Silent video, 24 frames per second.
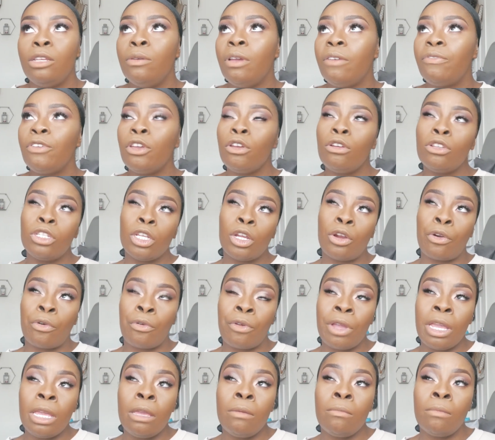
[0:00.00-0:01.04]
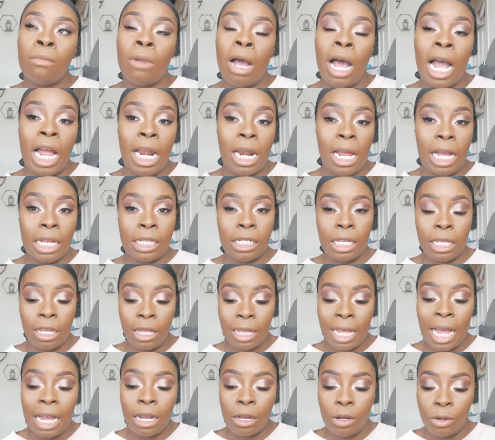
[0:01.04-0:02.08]
If you use a cream highlighter,
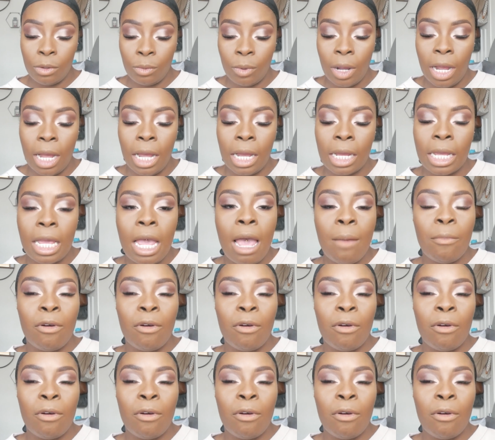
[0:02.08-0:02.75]
though, that could work.